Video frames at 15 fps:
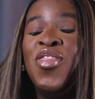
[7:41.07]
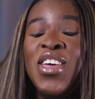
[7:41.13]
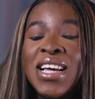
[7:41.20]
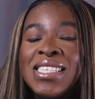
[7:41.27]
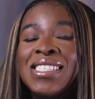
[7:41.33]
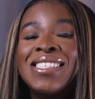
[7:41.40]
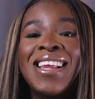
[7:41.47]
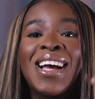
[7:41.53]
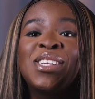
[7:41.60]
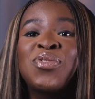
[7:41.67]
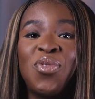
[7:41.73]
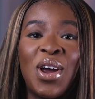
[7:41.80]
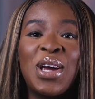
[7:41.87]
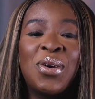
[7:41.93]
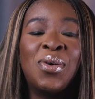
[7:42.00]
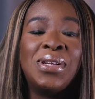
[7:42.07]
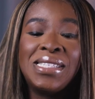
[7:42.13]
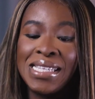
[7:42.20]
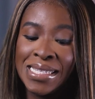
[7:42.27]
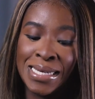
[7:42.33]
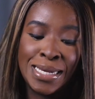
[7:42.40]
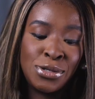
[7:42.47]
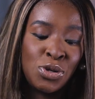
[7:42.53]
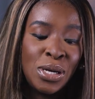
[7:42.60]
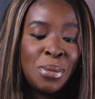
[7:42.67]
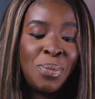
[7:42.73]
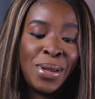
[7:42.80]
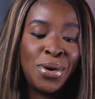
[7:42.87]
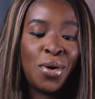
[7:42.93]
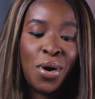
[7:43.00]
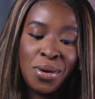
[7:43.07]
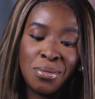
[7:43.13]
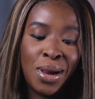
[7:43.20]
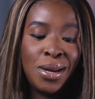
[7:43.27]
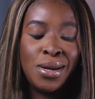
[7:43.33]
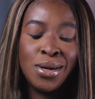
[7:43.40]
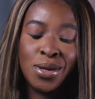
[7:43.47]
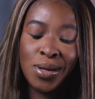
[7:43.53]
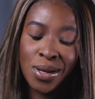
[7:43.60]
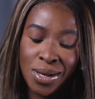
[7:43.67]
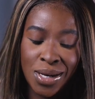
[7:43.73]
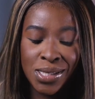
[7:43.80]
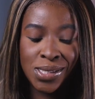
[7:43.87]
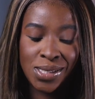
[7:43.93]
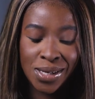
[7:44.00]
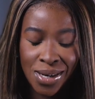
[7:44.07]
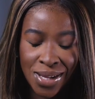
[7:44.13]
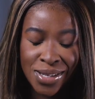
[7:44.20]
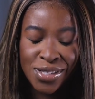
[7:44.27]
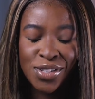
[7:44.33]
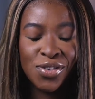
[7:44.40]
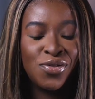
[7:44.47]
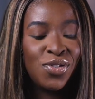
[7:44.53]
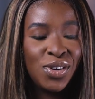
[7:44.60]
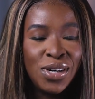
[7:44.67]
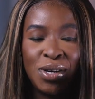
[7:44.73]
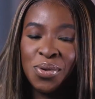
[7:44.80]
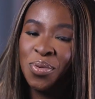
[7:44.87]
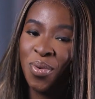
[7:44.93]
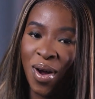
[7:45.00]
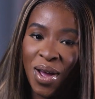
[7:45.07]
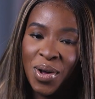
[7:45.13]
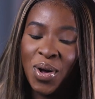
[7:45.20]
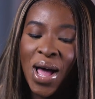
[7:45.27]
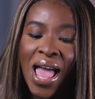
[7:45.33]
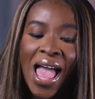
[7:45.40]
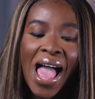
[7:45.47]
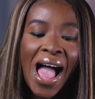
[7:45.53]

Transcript: this next fragrance has literally been on my little listy list for a little while.